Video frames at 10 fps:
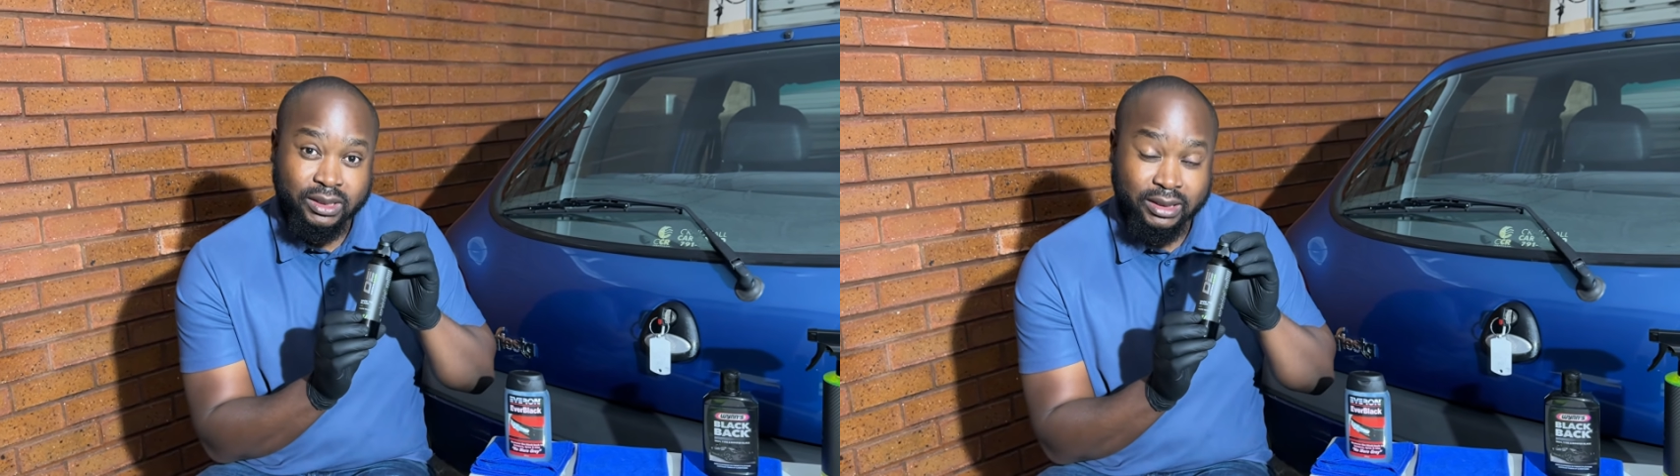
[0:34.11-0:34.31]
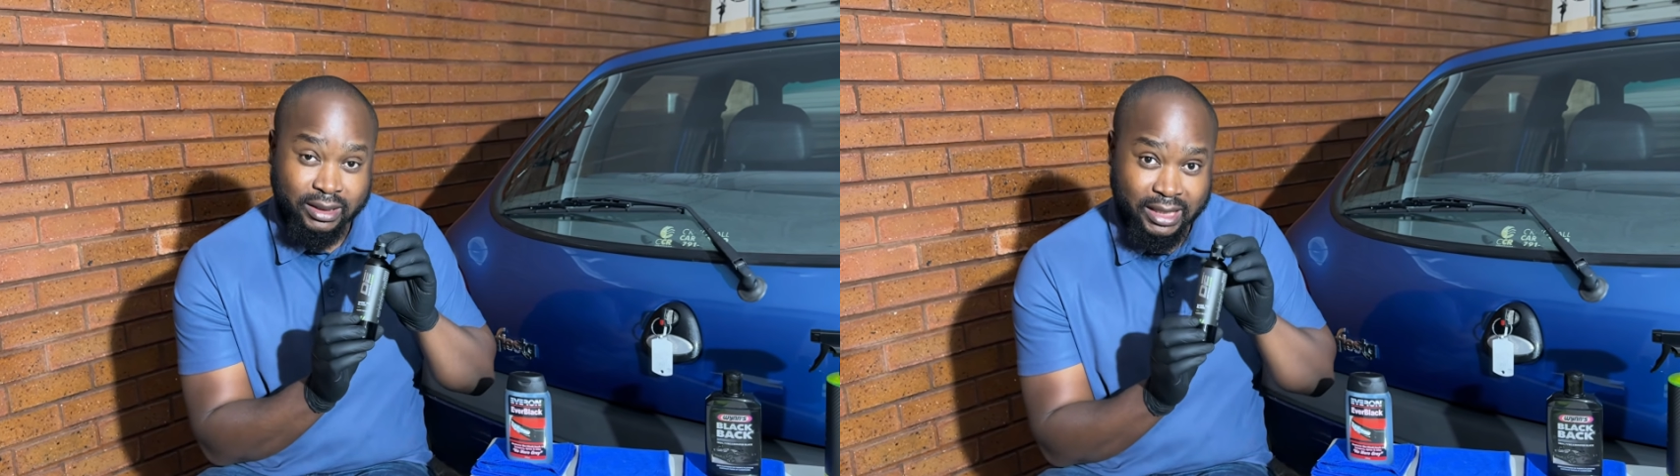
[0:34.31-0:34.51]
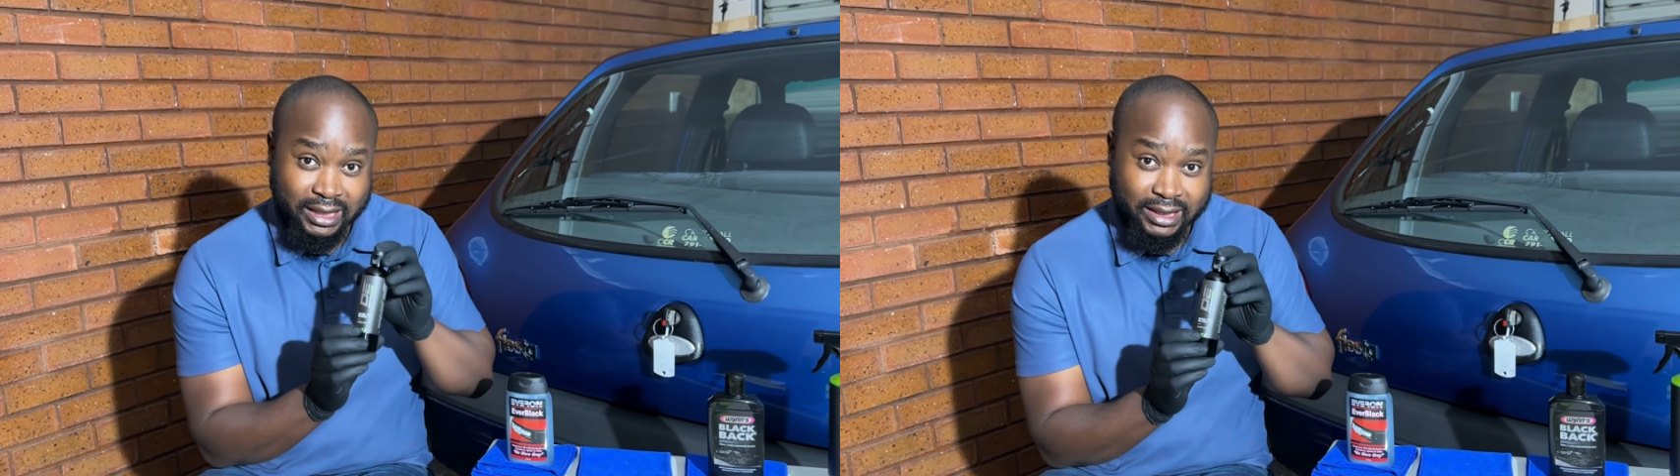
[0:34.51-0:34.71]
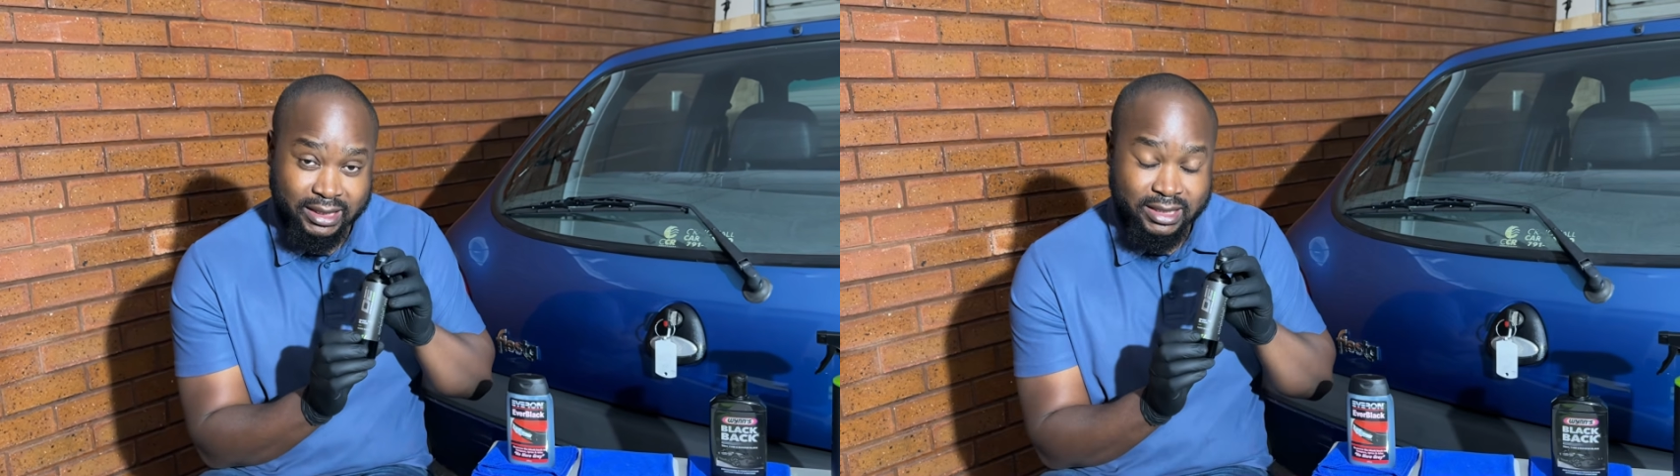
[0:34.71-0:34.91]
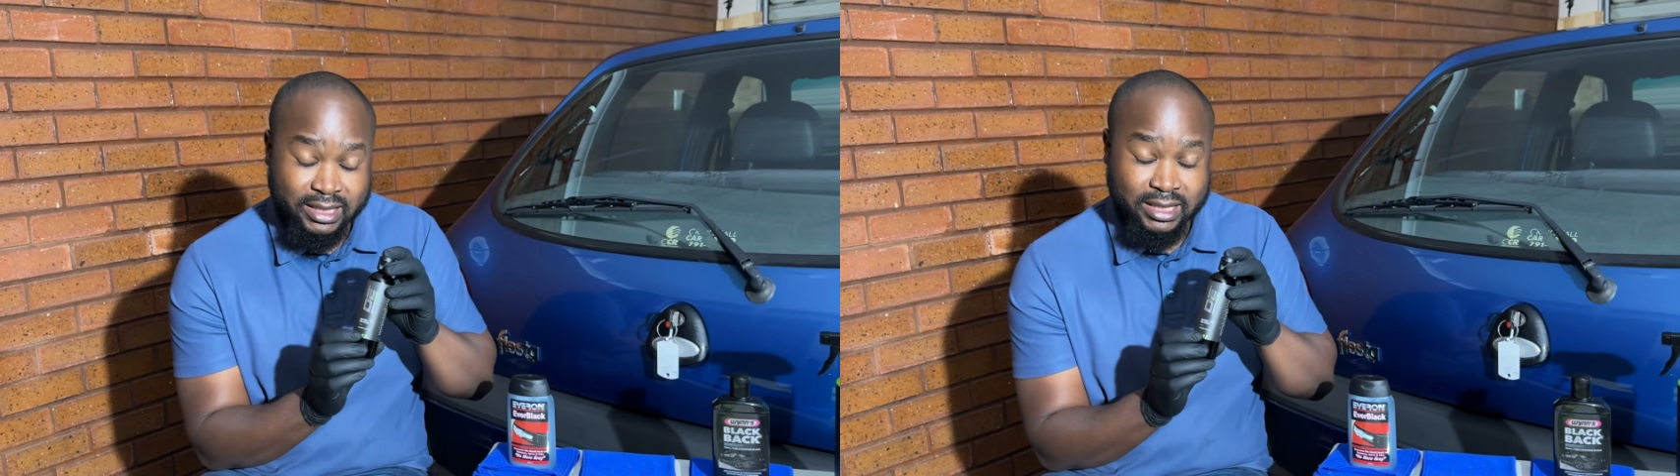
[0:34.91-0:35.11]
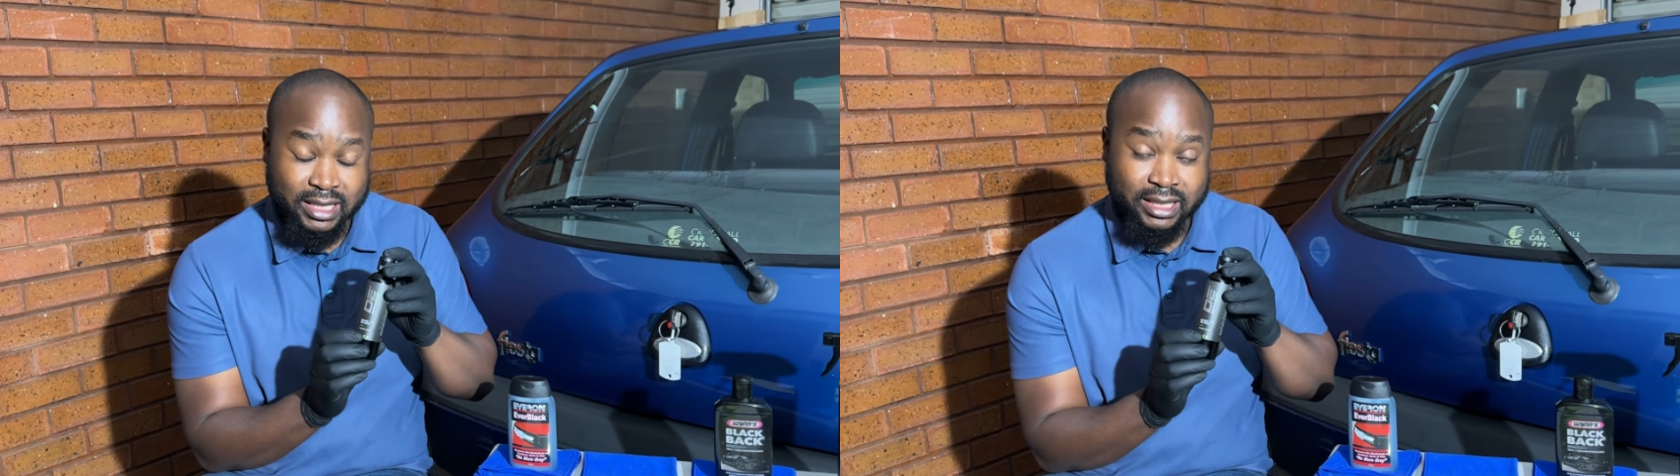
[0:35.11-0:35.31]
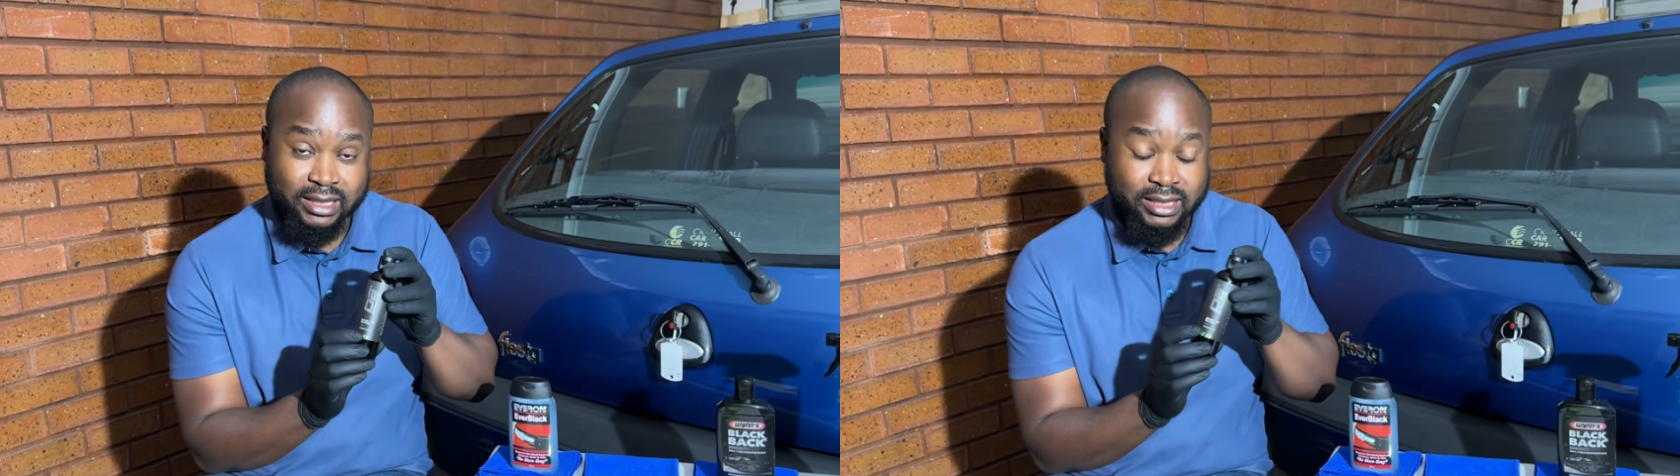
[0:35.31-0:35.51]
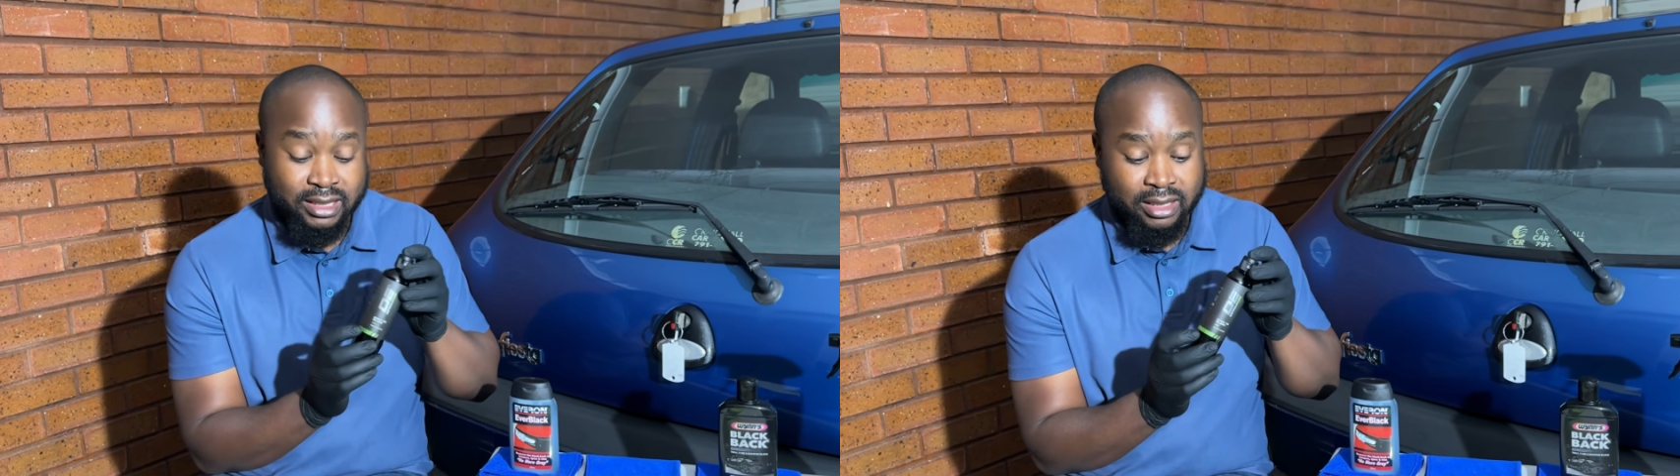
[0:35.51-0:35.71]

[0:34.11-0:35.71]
300 rand